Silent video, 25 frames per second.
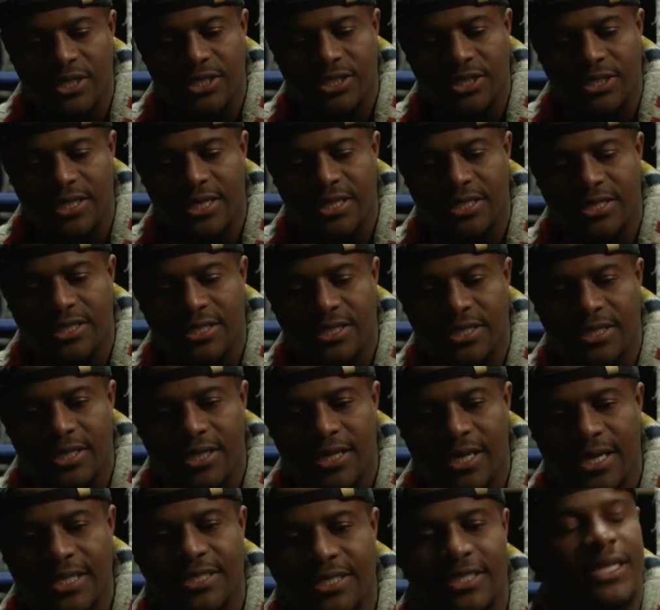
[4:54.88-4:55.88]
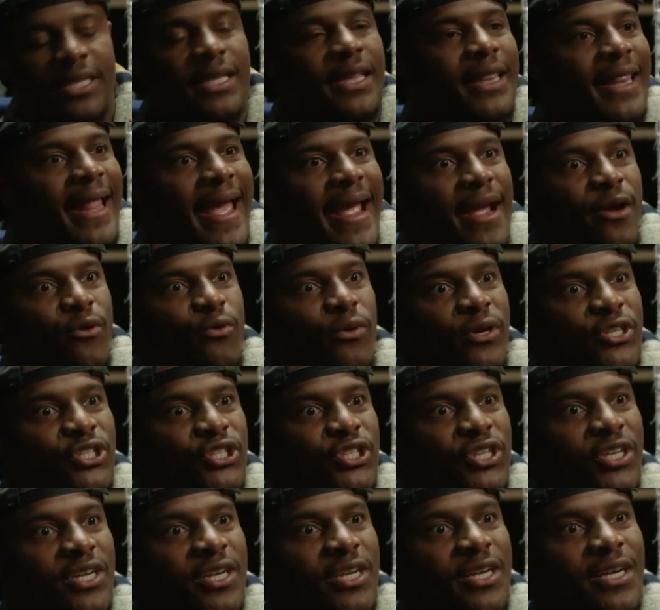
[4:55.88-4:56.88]
it's it's it's a
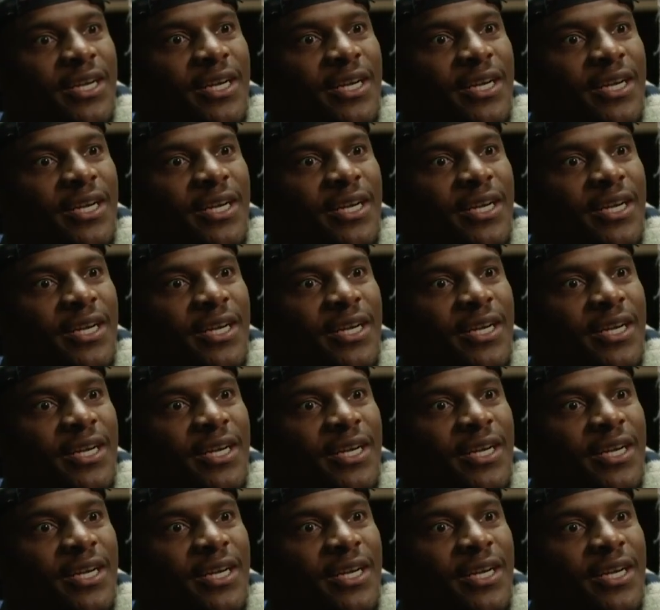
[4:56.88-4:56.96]
language.